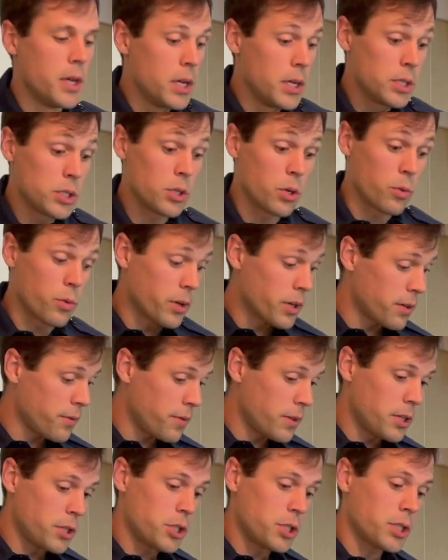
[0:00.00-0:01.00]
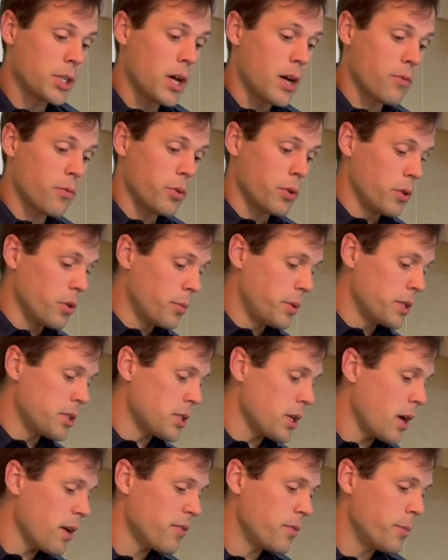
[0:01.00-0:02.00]
So we're going to finish this off with a little bit of
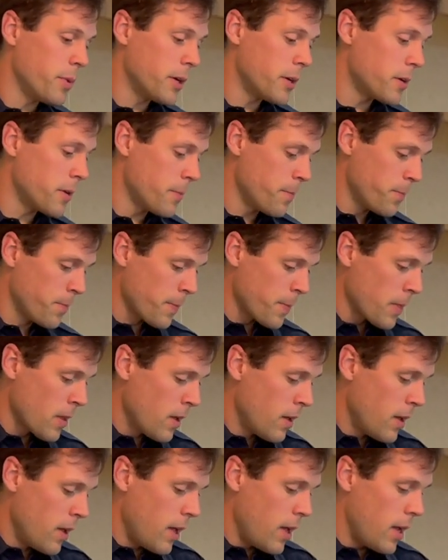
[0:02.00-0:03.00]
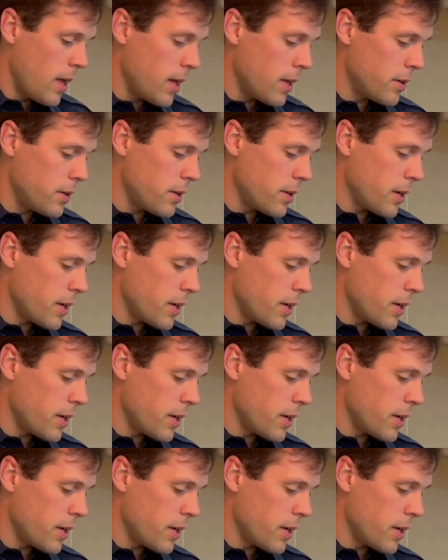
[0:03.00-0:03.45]
soft butter, and